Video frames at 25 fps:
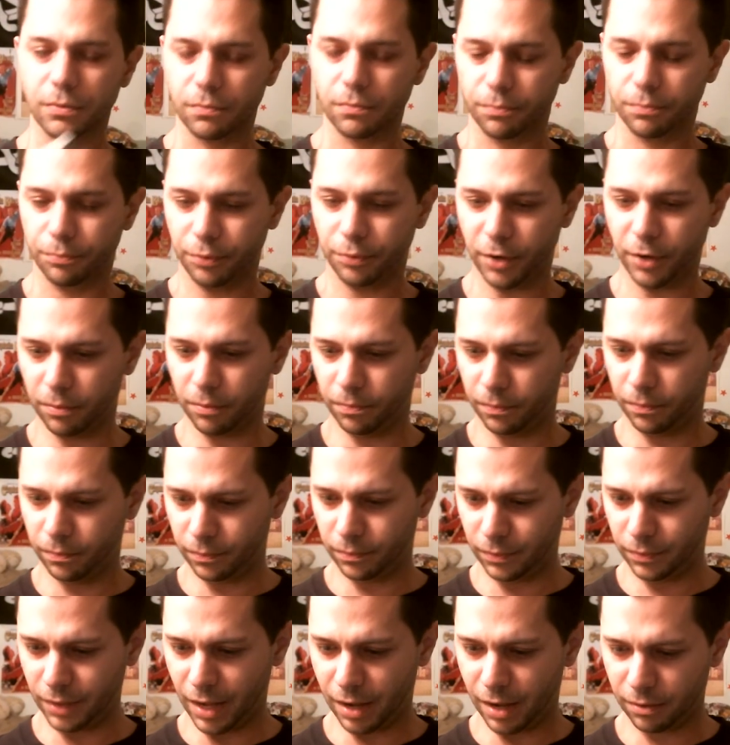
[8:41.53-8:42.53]
pretty
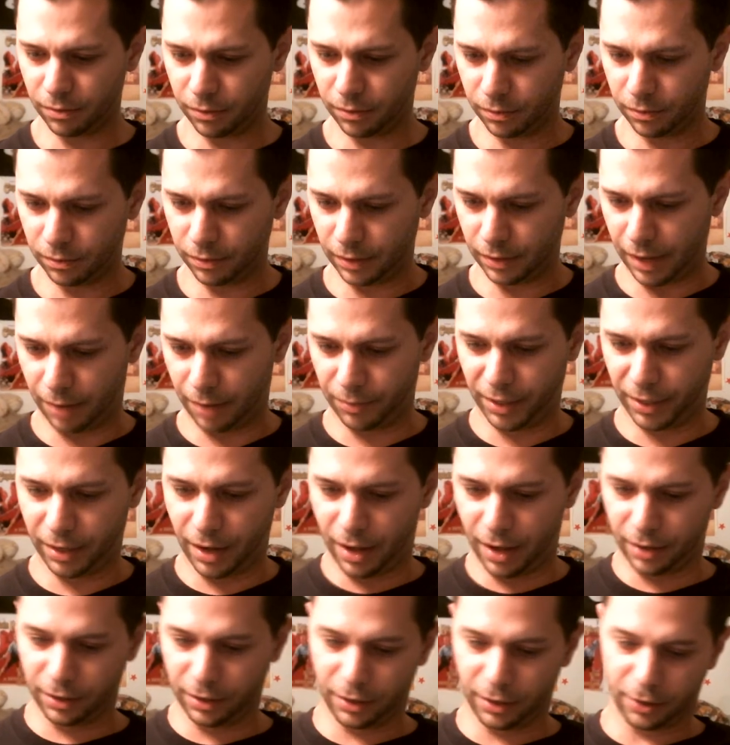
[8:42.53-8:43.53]
not I mean
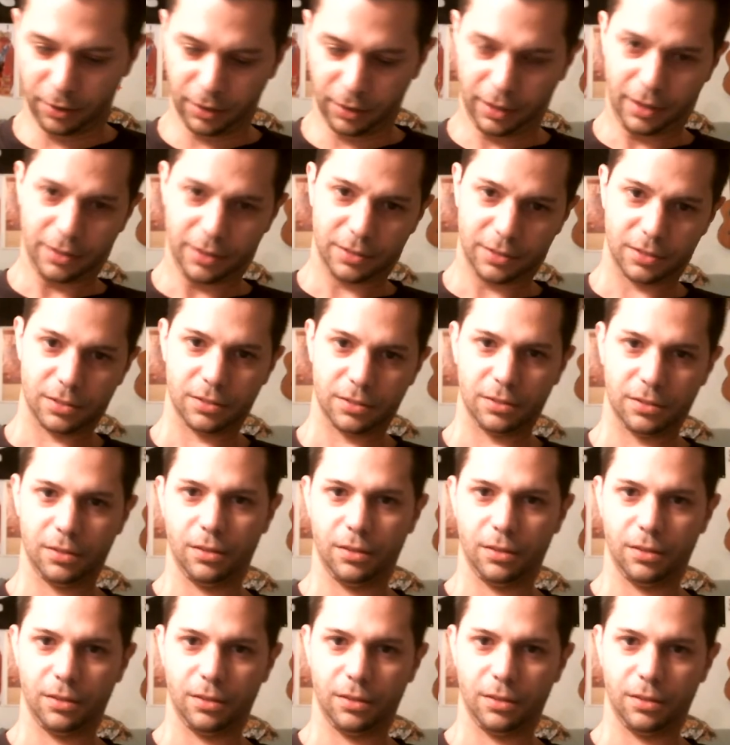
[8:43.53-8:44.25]
not nearly as